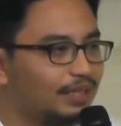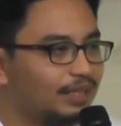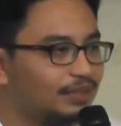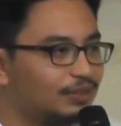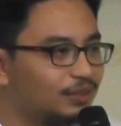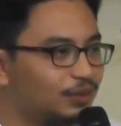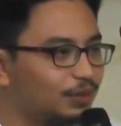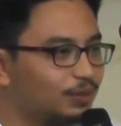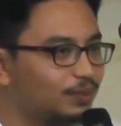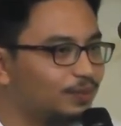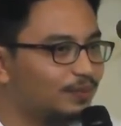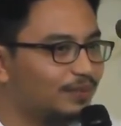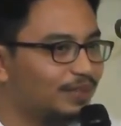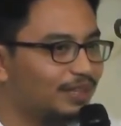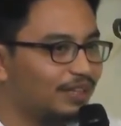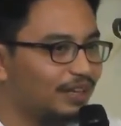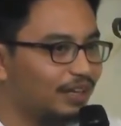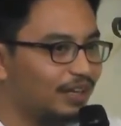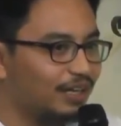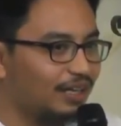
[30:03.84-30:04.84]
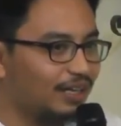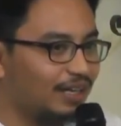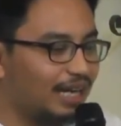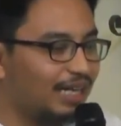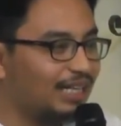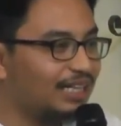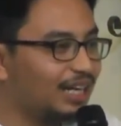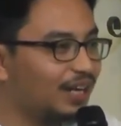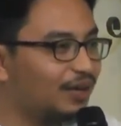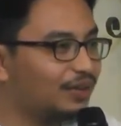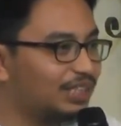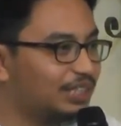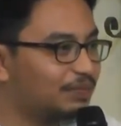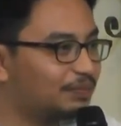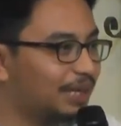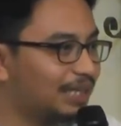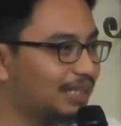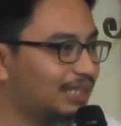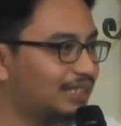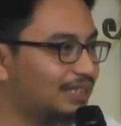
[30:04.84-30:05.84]
So right now, this
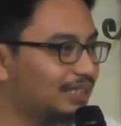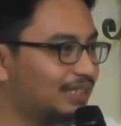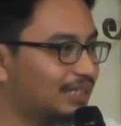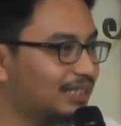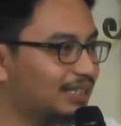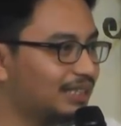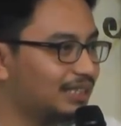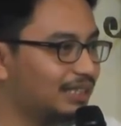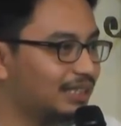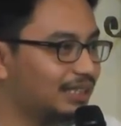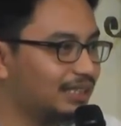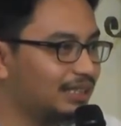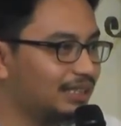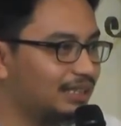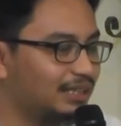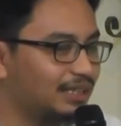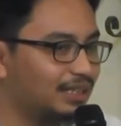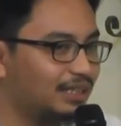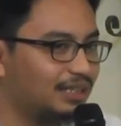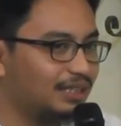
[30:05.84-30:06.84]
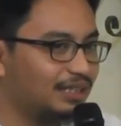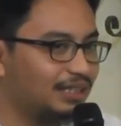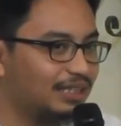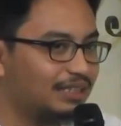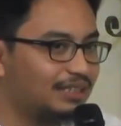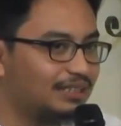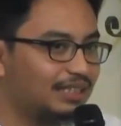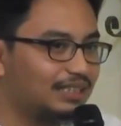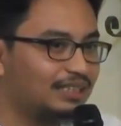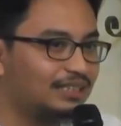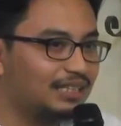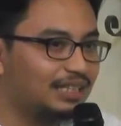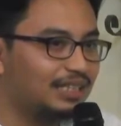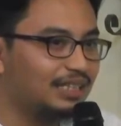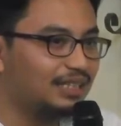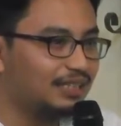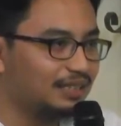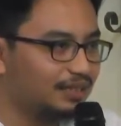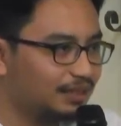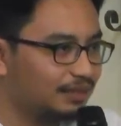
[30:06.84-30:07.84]
practice is
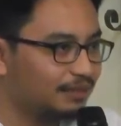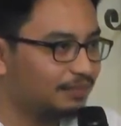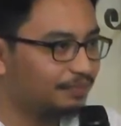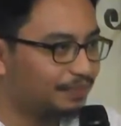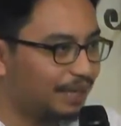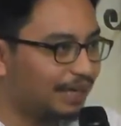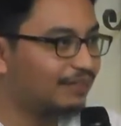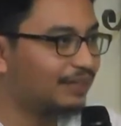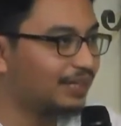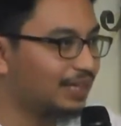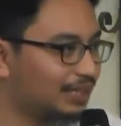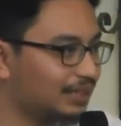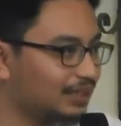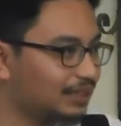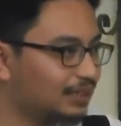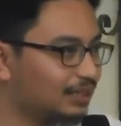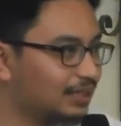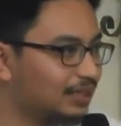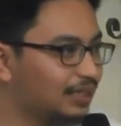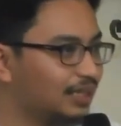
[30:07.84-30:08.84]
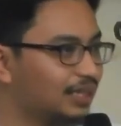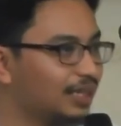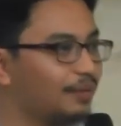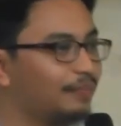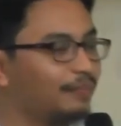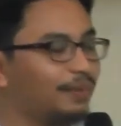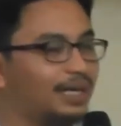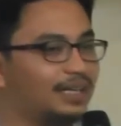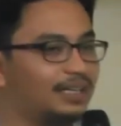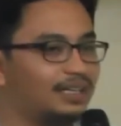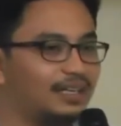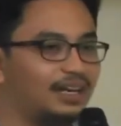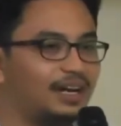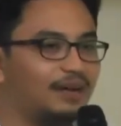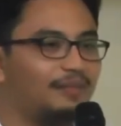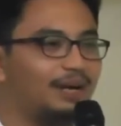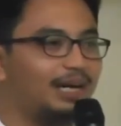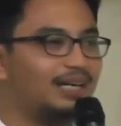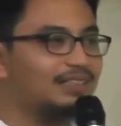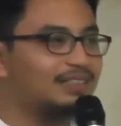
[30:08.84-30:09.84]
still prevalent, but
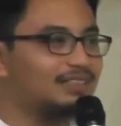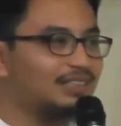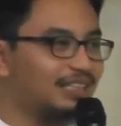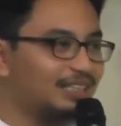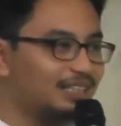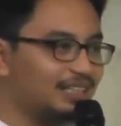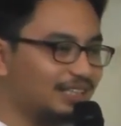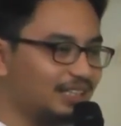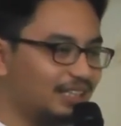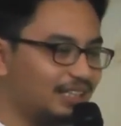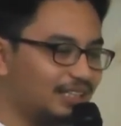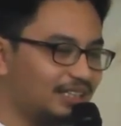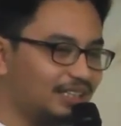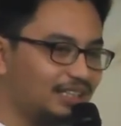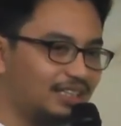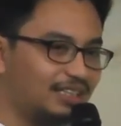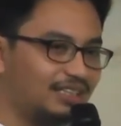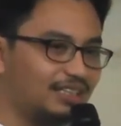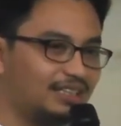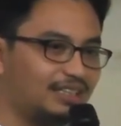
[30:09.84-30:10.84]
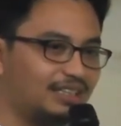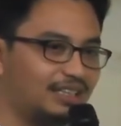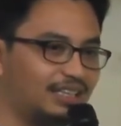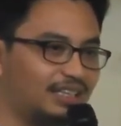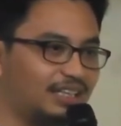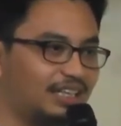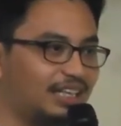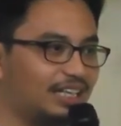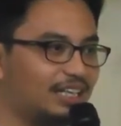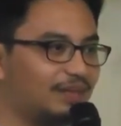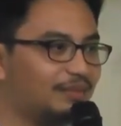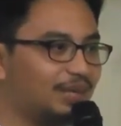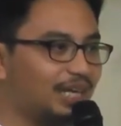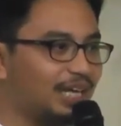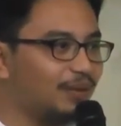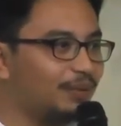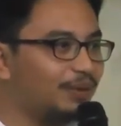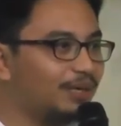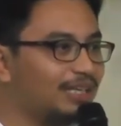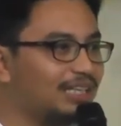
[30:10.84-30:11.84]
amongst in the
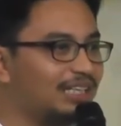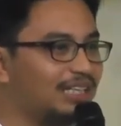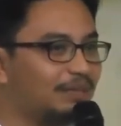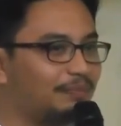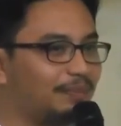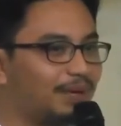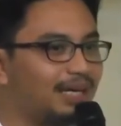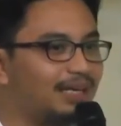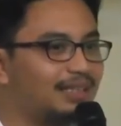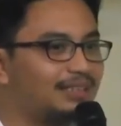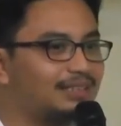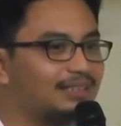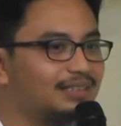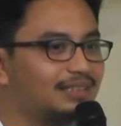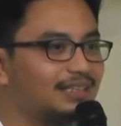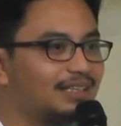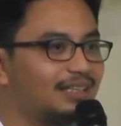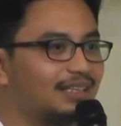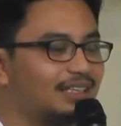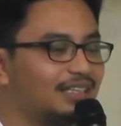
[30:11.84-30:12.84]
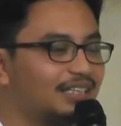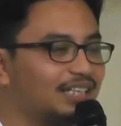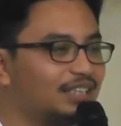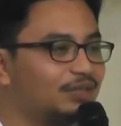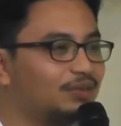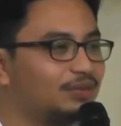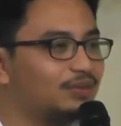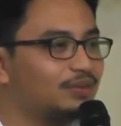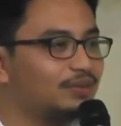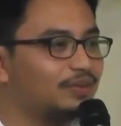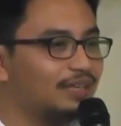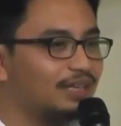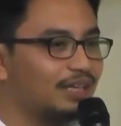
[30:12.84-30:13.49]
Malay world in the past, this